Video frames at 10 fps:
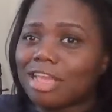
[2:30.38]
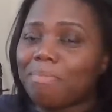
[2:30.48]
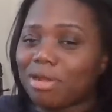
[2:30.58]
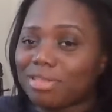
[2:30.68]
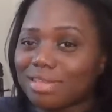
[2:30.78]

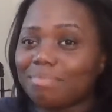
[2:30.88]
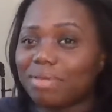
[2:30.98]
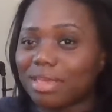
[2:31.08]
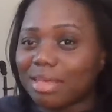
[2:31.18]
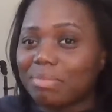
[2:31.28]
person
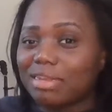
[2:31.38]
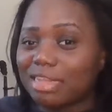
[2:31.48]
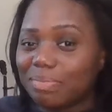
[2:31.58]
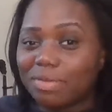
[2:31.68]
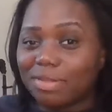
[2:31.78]
being
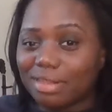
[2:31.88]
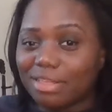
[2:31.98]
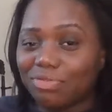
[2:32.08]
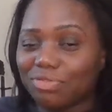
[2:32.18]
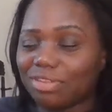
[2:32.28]

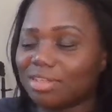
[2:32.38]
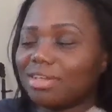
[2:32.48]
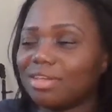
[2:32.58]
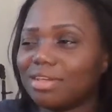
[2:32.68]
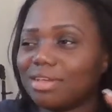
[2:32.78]
manipulative,
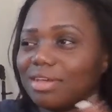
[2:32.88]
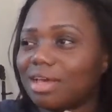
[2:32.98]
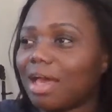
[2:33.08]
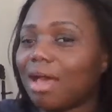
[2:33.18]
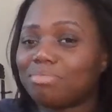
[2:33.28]

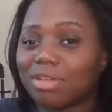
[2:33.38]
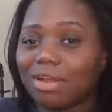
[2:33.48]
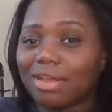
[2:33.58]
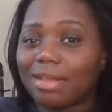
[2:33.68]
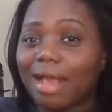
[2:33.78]
I'm
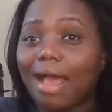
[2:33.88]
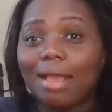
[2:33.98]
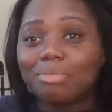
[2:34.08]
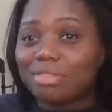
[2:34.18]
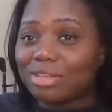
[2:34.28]
sorry,
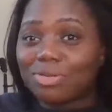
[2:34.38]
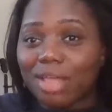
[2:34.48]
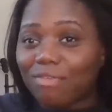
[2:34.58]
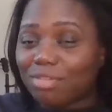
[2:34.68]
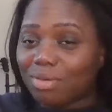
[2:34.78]
I am still
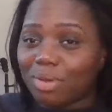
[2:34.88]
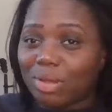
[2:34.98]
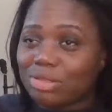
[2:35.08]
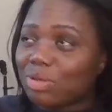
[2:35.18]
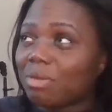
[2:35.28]
not feeling
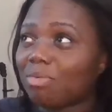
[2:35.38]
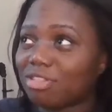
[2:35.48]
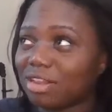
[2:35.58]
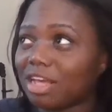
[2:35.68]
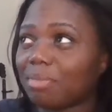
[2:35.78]
well, so my
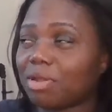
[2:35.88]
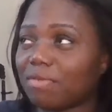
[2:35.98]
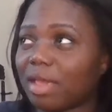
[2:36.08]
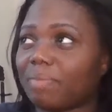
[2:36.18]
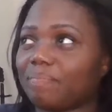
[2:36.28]
words are not coming
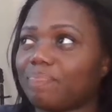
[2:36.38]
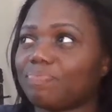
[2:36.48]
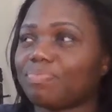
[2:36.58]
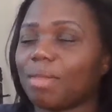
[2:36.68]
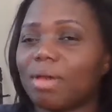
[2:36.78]
out right.
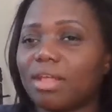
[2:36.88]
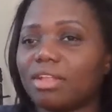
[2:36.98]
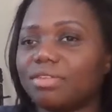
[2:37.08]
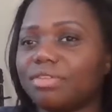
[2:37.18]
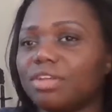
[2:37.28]

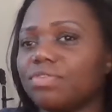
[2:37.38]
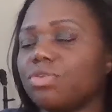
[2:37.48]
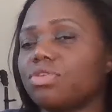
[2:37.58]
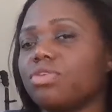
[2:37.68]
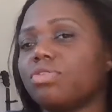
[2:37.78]
But if
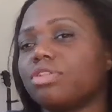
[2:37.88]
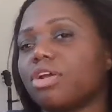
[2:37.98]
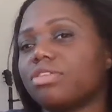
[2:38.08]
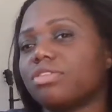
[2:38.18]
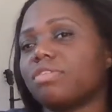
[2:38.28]
you accuse a
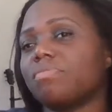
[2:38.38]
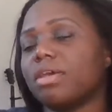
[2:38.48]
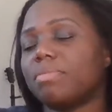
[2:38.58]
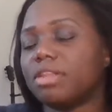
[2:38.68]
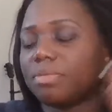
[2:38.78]
narcissist of
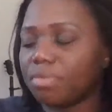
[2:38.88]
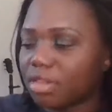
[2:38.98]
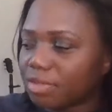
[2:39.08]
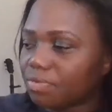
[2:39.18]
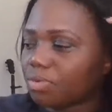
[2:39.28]
being
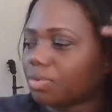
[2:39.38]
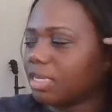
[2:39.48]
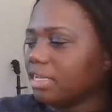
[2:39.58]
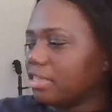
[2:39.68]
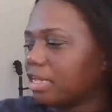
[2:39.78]
manipulative or
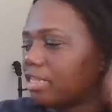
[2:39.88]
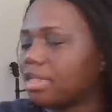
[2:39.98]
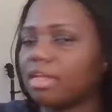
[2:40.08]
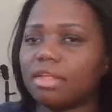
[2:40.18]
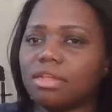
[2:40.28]
anything
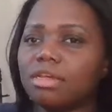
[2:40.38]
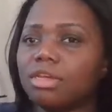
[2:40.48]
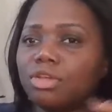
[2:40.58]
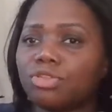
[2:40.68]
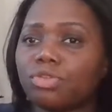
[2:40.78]
that
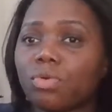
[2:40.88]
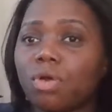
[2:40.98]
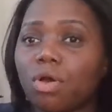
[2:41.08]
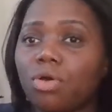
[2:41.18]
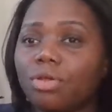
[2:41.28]

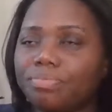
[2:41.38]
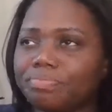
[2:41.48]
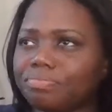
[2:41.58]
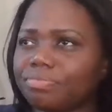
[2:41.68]
so-called